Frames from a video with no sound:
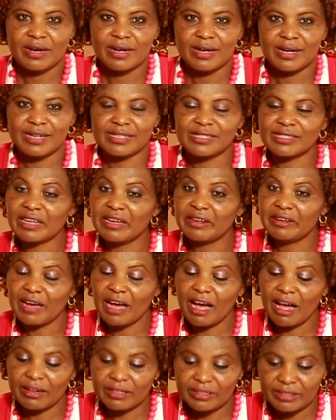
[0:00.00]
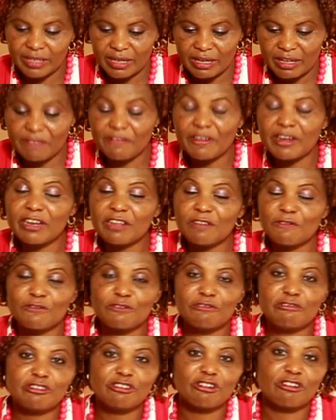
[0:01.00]
I said earlier, even if
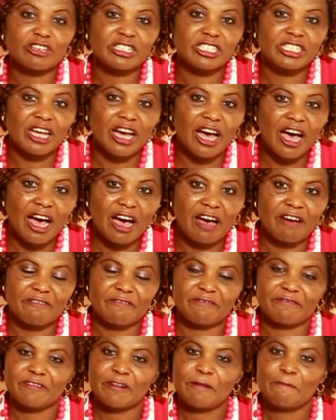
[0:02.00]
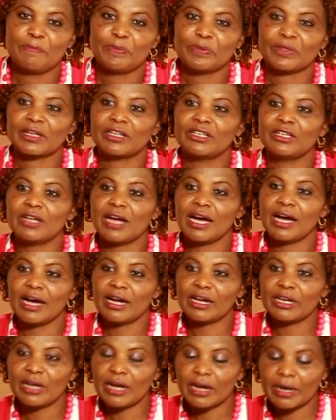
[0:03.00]
you don't have
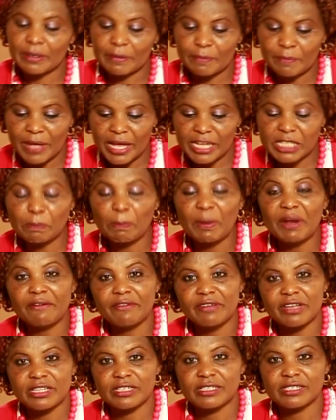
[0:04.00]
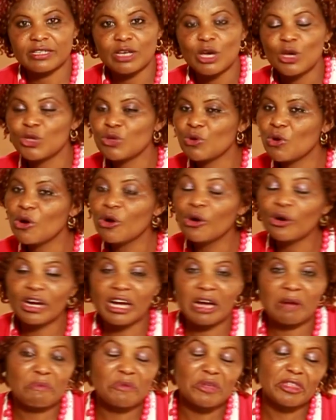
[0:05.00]
experience, you hook
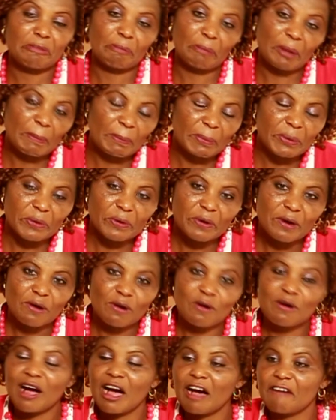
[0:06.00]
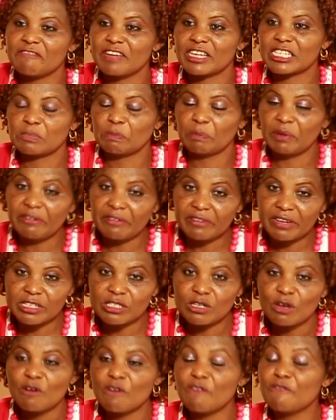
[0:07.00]
up with people who have
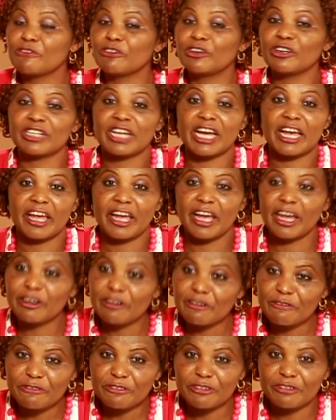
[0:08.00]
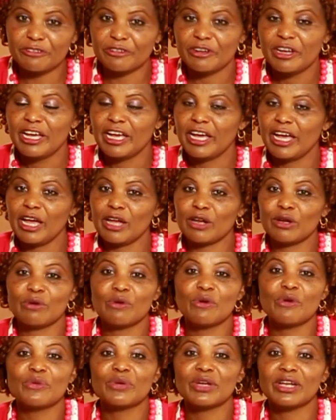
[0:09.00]
experience, who've gone ahead of you, and
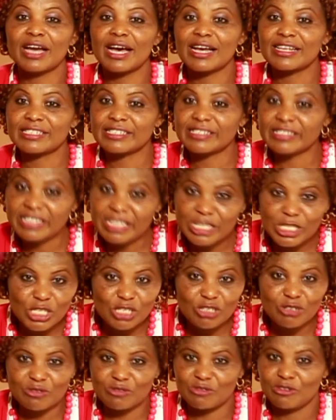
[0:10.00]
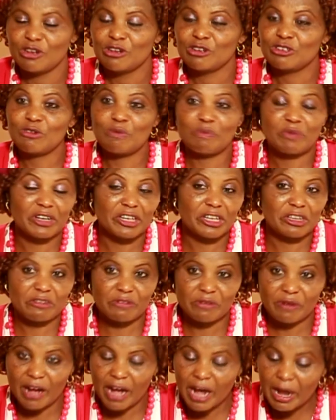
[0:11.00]
who will assist you to bring
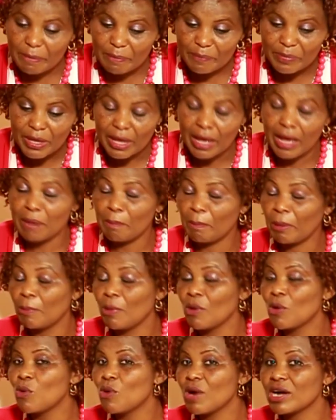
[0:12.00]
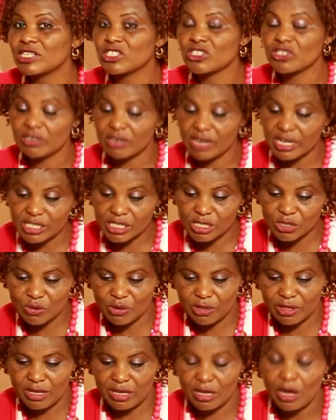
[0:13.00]
you up, and people who are
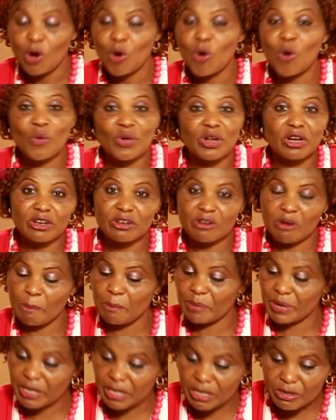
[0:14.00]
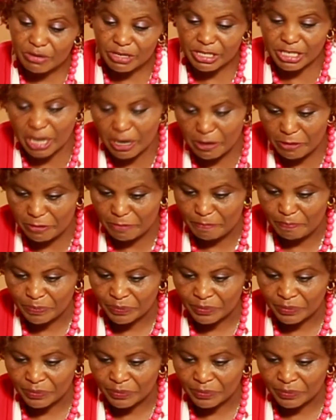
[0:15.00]
trustworthy, who will not bring you down.